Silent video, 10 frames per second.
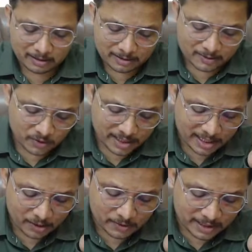So here
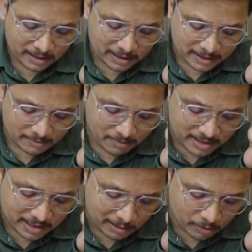you see this is
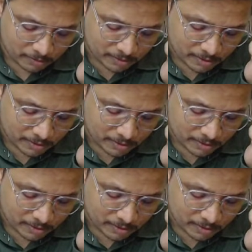major lobe.